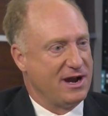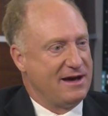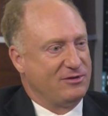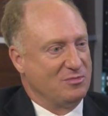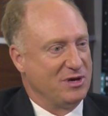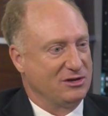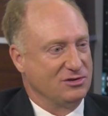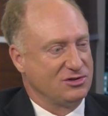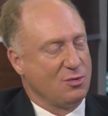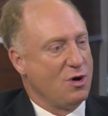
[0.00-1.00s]
and after
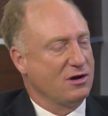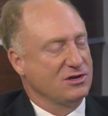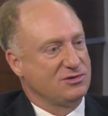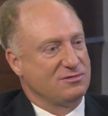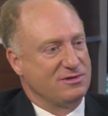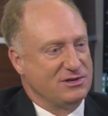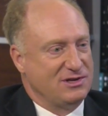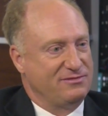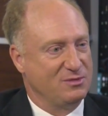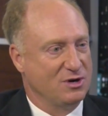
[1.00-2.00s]
picture. So walk us through these,
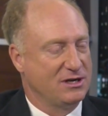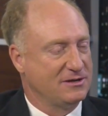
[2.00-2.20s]
if you would.